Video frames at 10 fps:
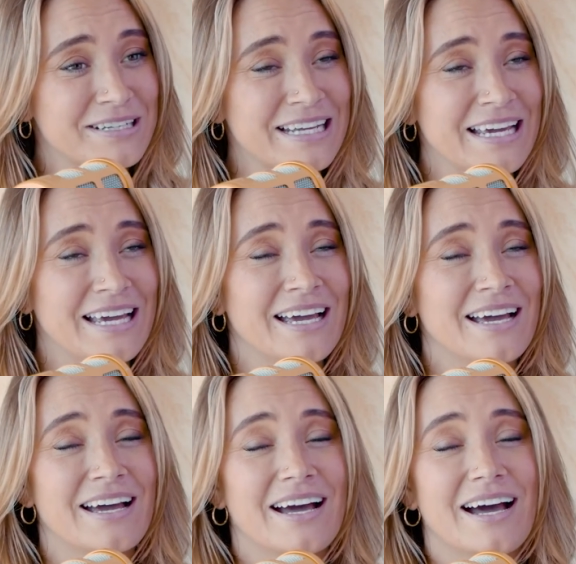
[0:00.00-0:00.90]
And
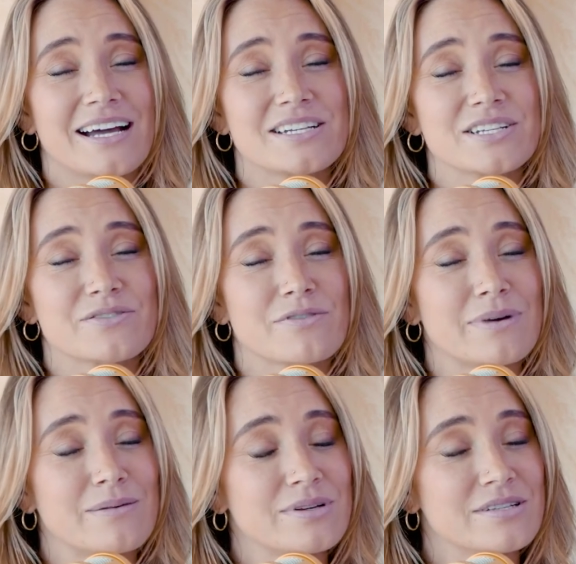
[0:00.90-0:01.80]
I just
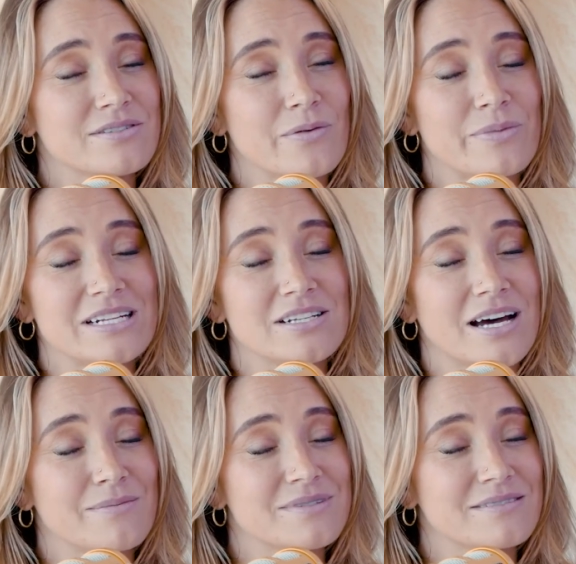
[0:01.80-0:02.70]
remember so many
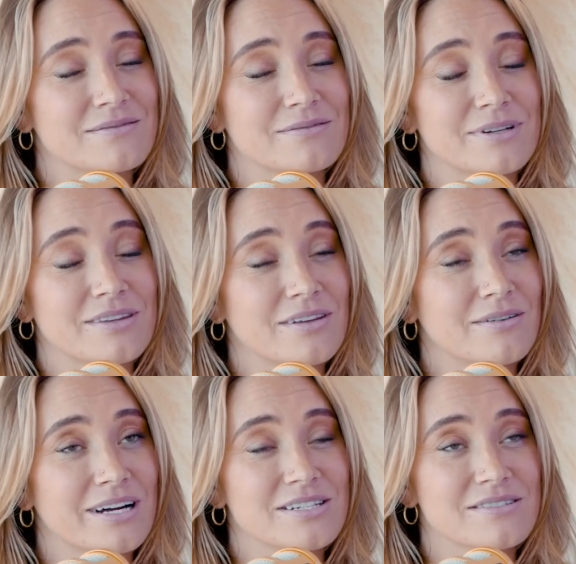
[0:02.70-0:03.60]
times with
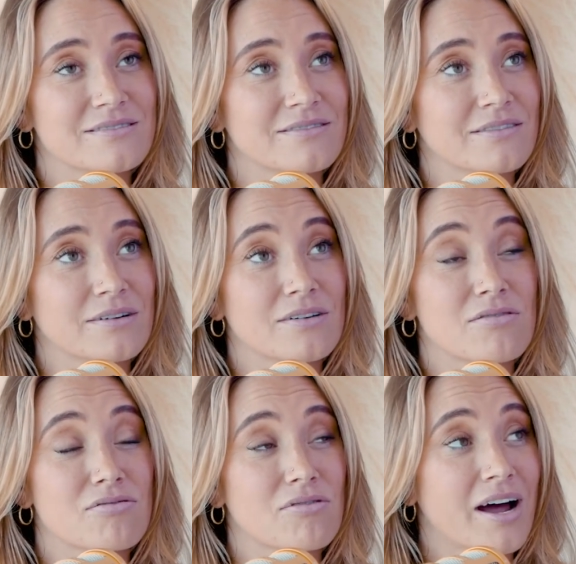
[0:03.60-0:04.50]
you, I just
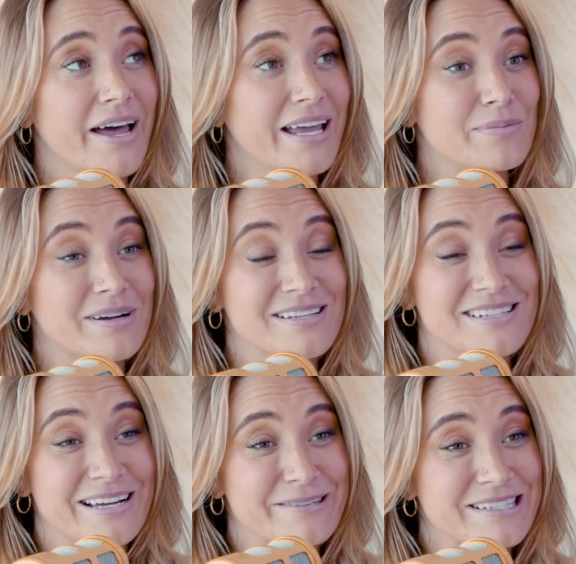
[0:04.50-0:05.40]
cried
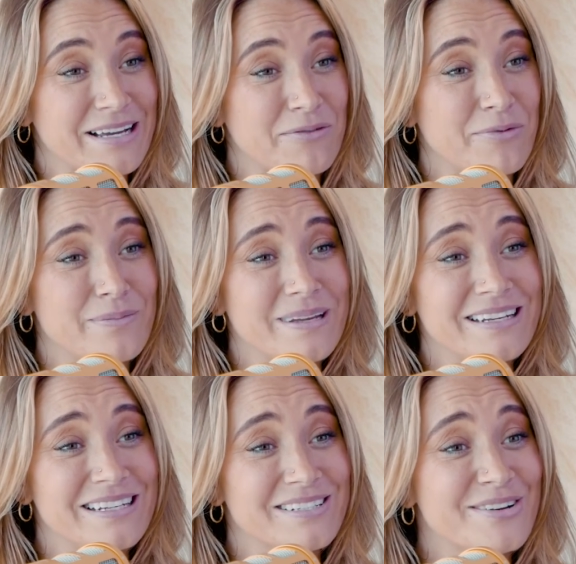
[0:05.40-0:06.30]
because I was like, women
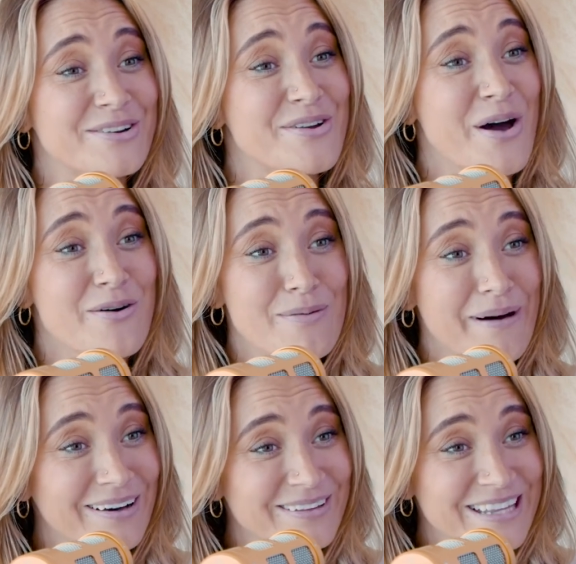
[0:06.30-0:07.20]
need to know about